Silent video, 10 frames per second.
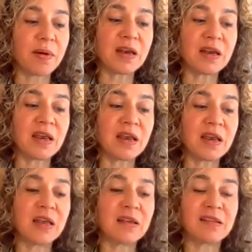but
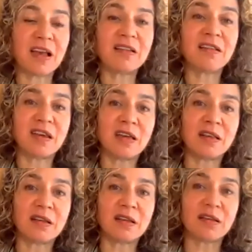
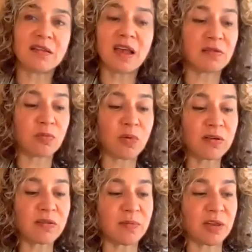necessity in this case
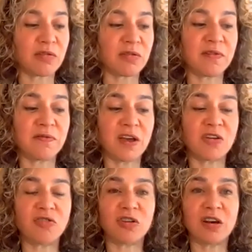was the mother
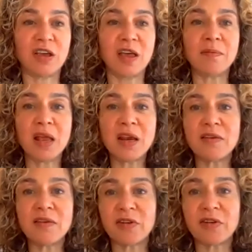of invention.
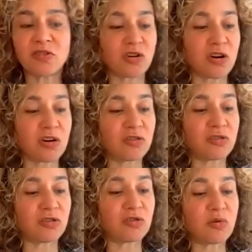And many of us
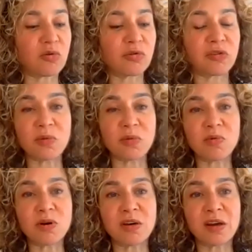turn to tools that
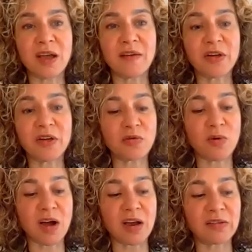we wouldn't have
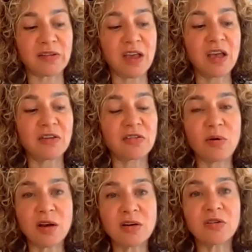otherwise.
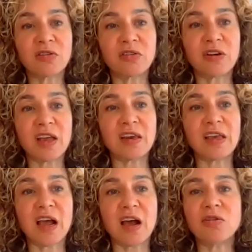So
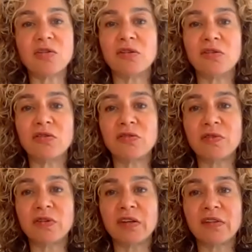understanding how their
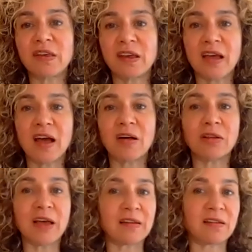usefulness can
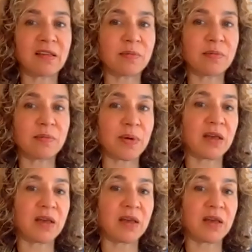outlast the
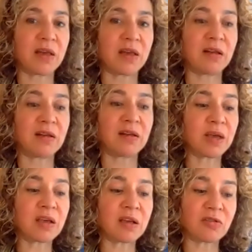pandemic is
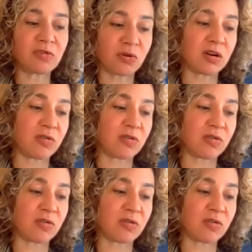critical.